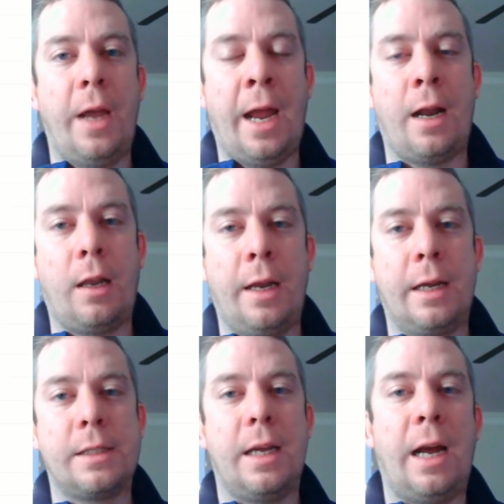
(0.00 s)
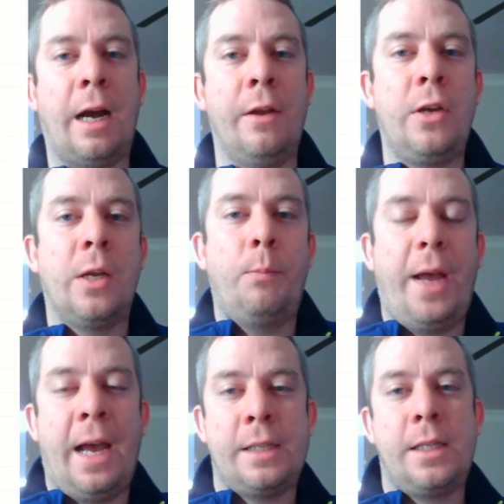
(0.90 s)
analytics, how you can
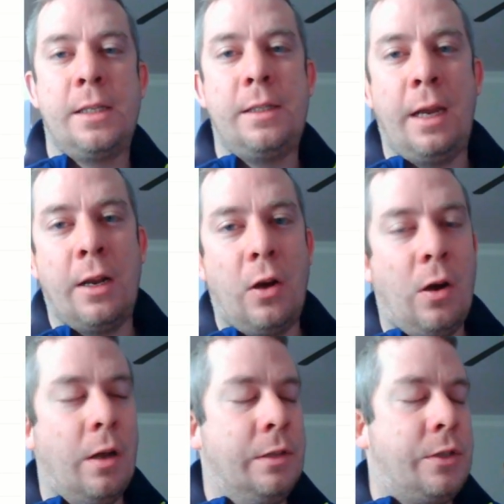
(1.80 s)
pass this data on